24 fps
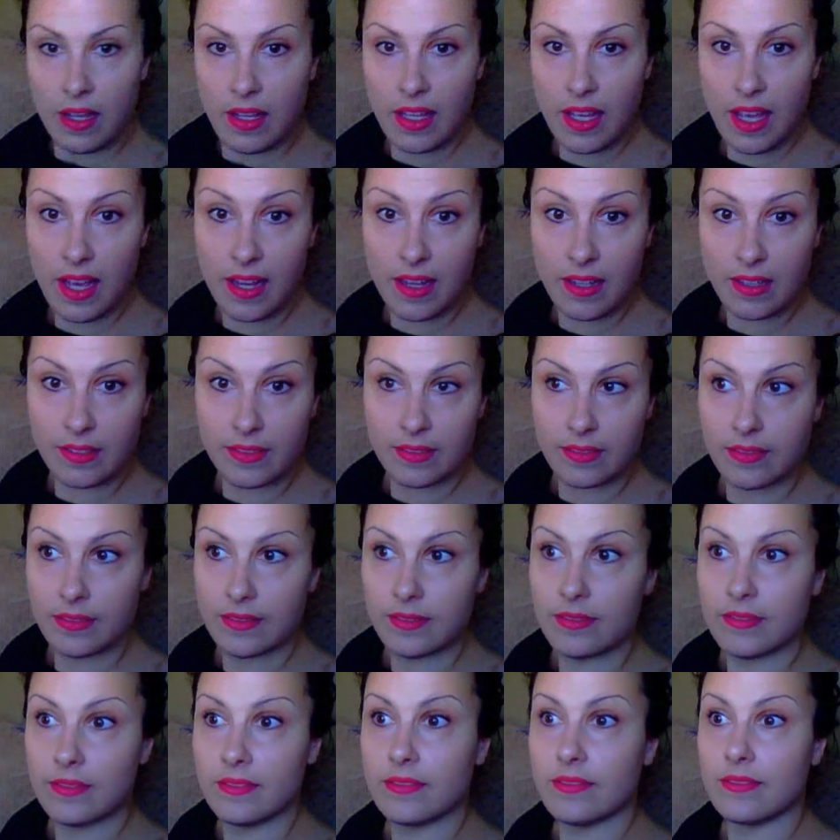yeah,
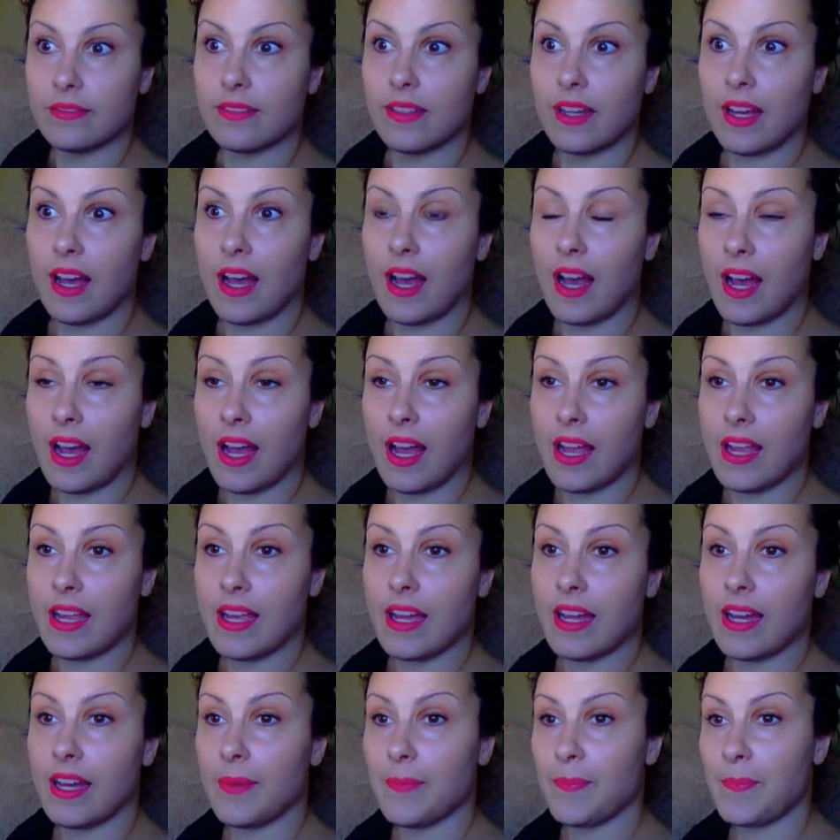
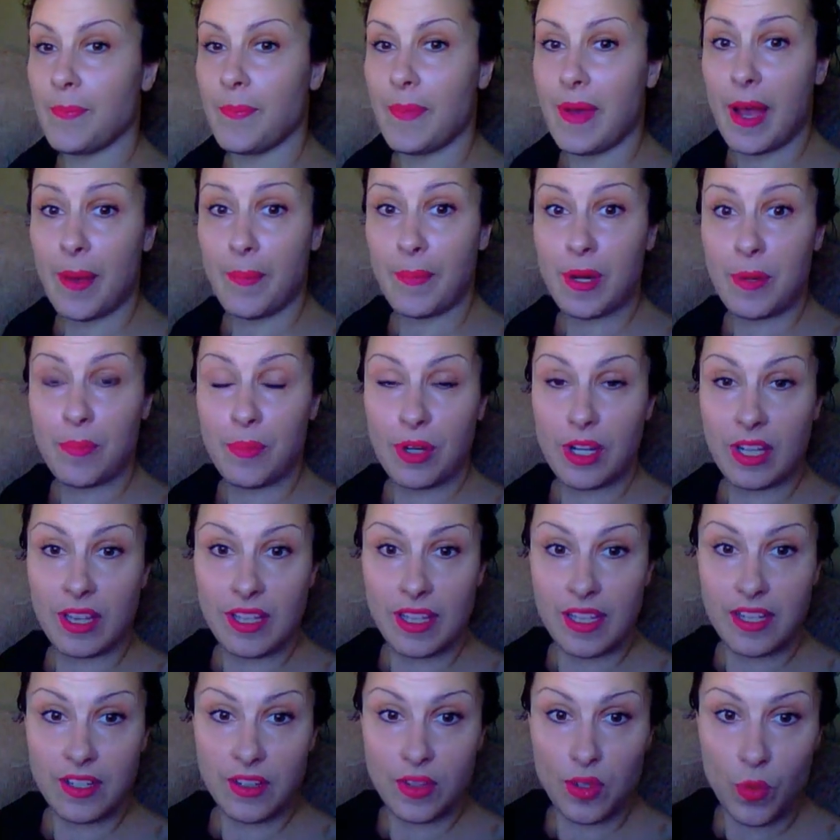I'm going to put a
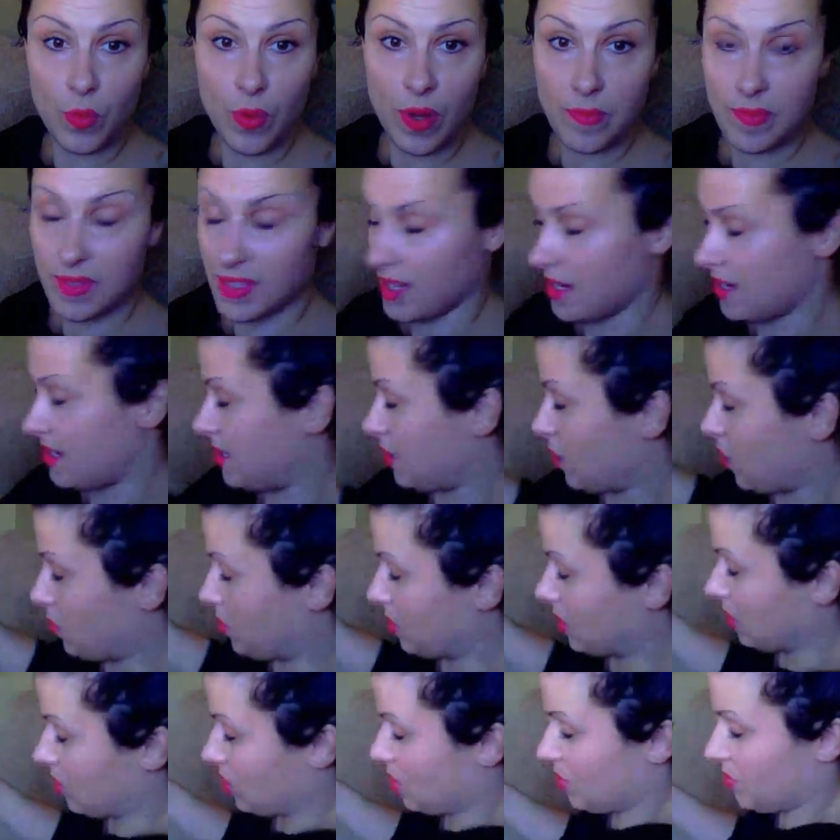link to their website
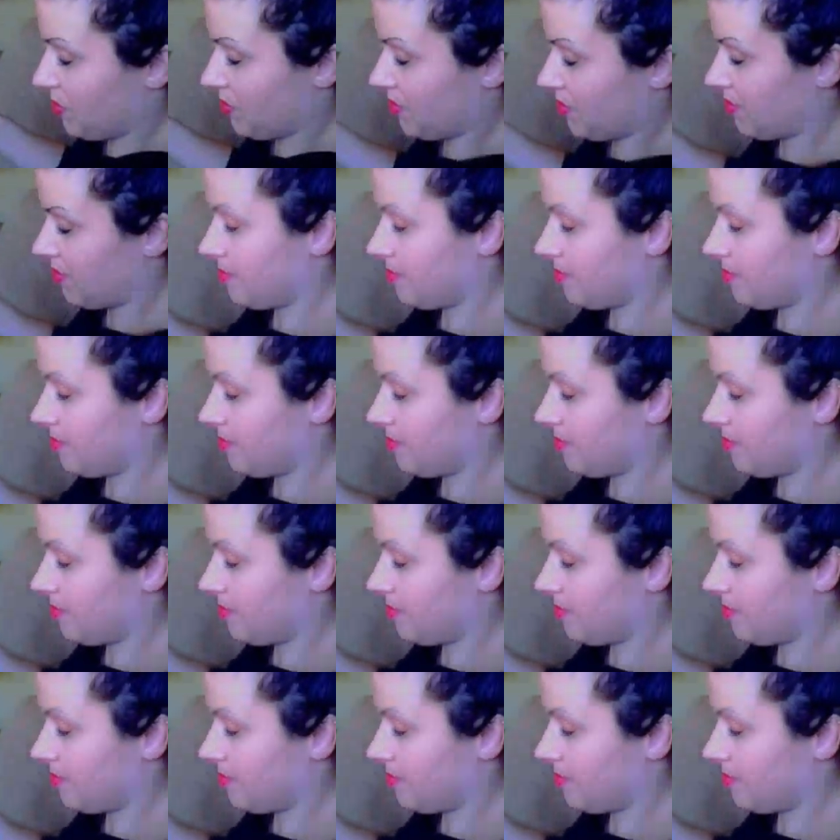down below,